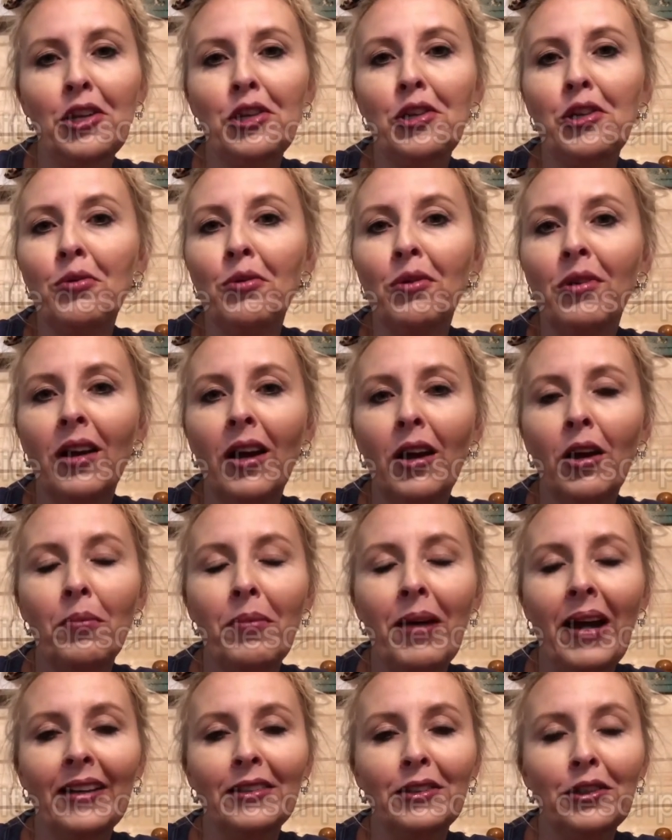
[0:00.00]
You will go
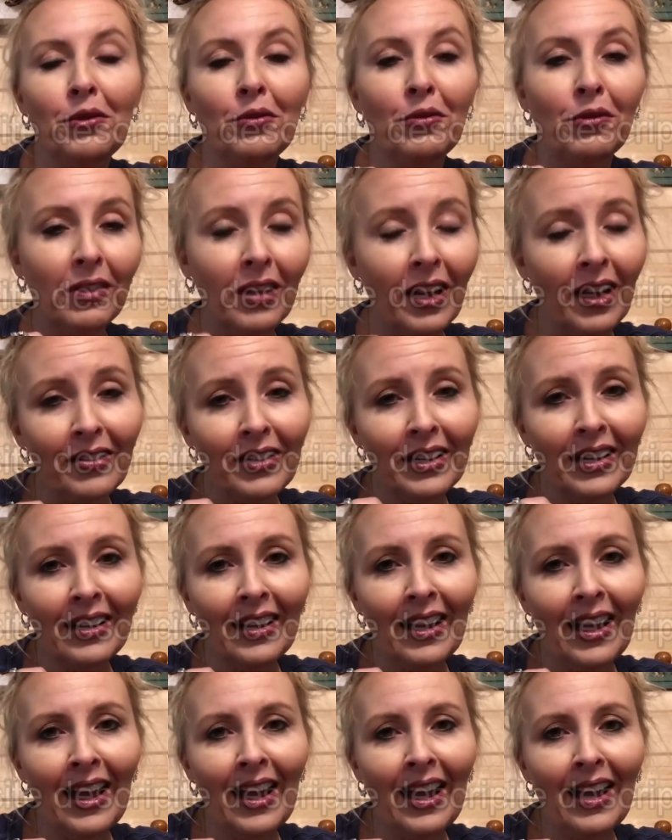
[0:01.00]
back to loving
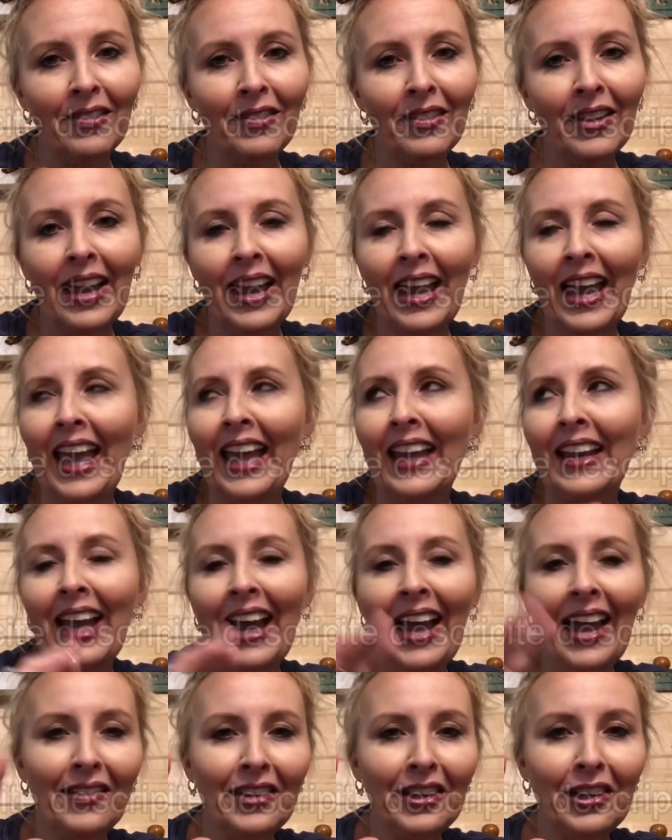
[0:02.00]
life and
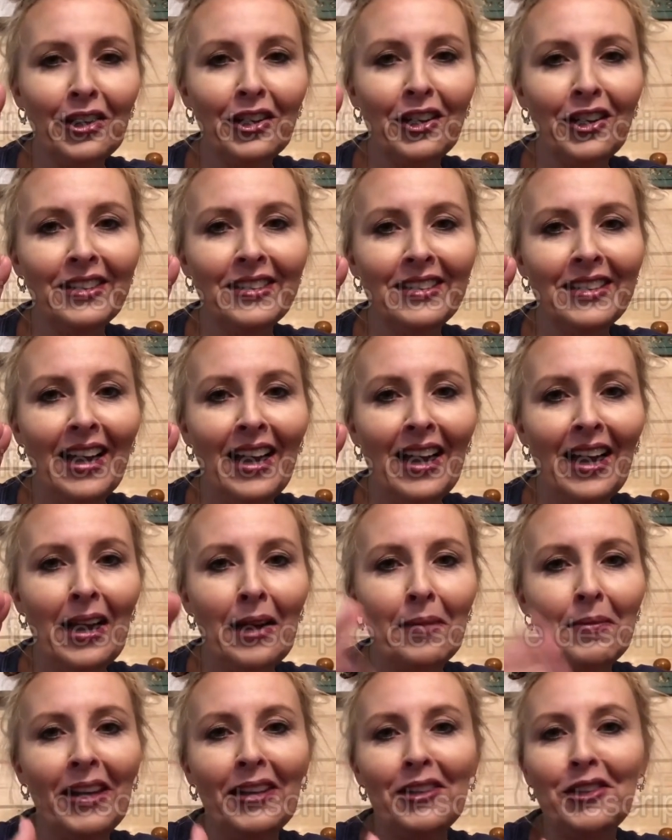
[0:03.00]
having a good
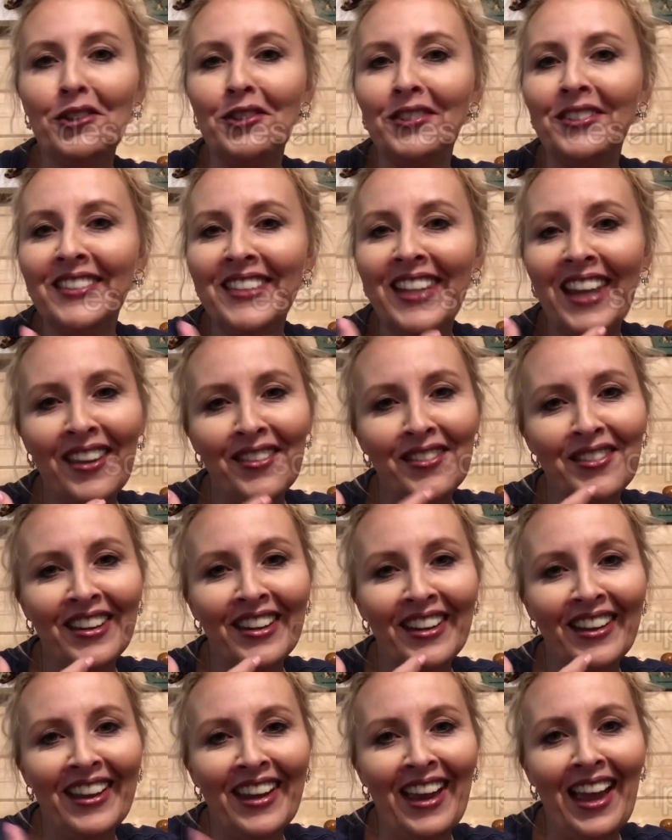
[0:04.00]
time, and you'll
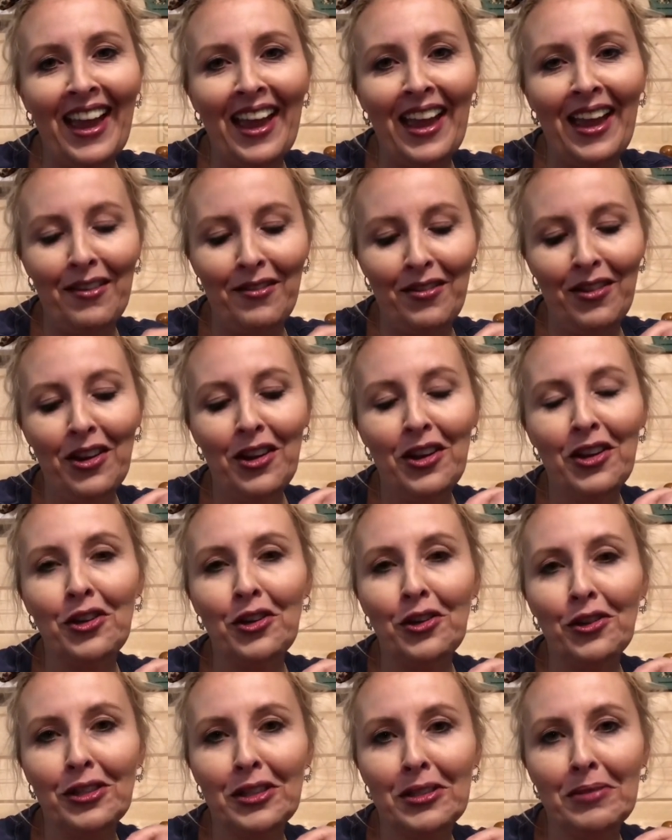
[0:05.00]
definitely have
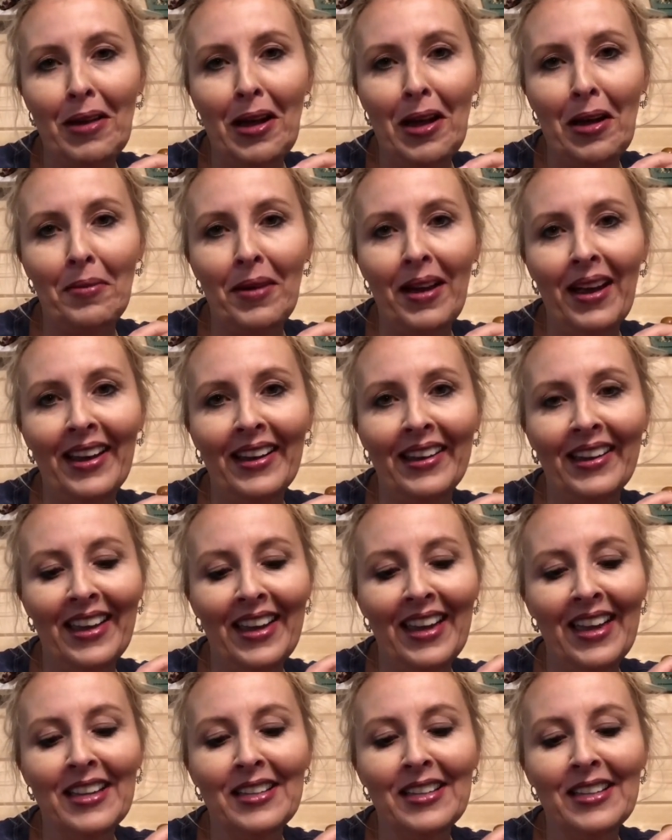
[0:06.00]
your smile back.